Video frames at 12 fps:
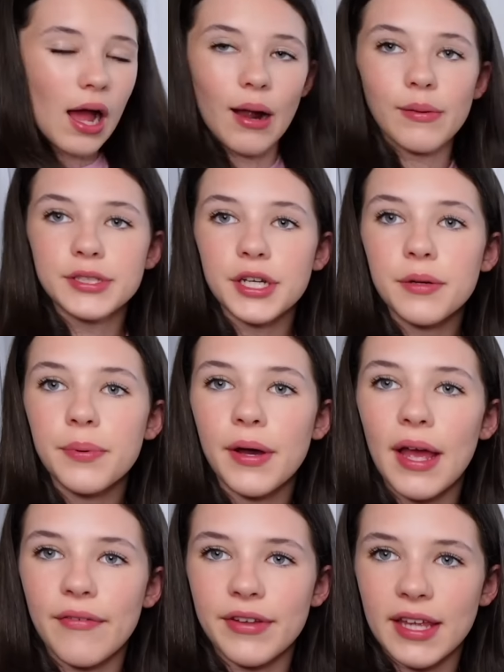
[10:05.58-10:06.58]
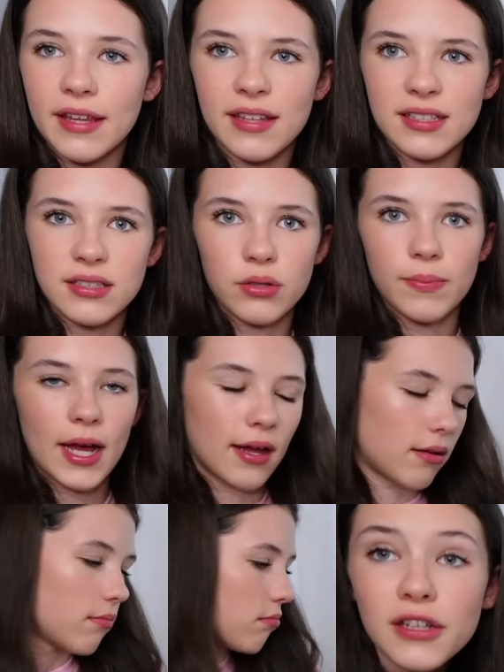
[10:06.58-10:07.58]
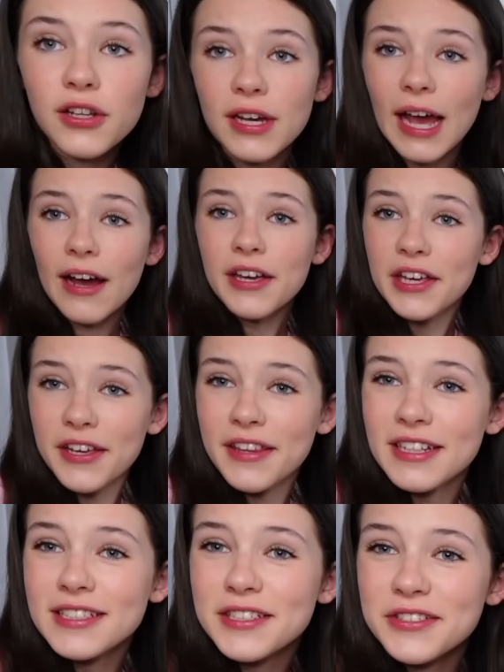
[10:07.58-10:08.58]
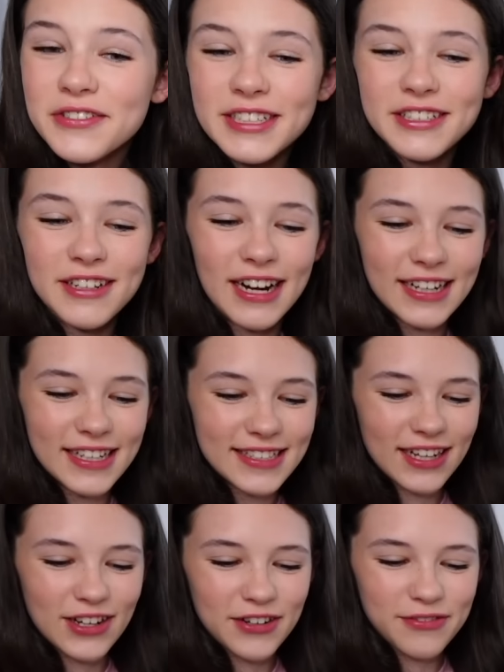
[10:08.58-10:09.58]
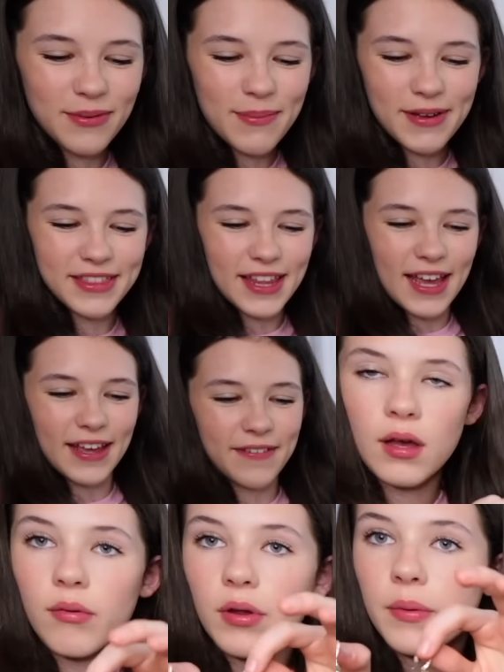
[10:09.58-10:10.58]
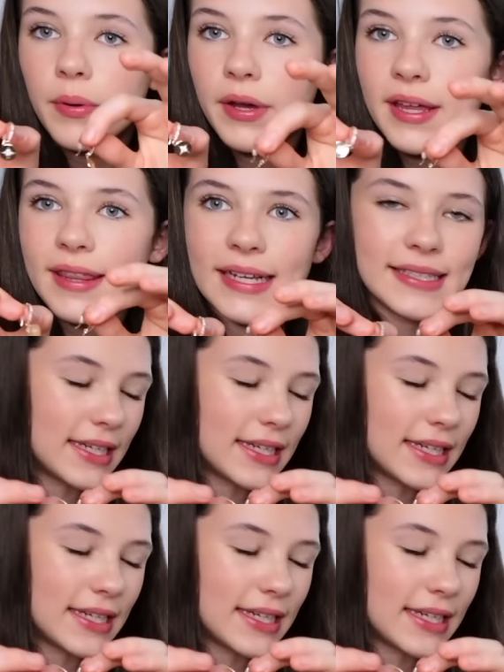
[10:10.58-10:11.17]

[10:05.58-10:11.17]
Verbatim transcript: I'm just going to put everything in this little bag. Look how cute this jewellery tray is. I got it for my birthday. I'm going to put in these